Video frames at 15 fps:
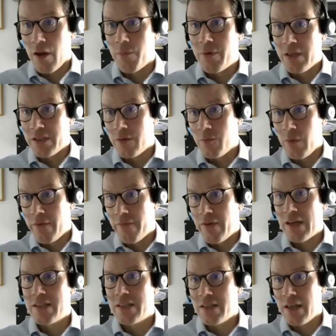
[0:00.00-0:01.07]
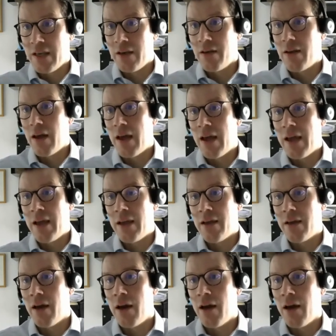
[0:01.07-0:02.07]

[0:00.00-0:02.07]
companies that we invested in a,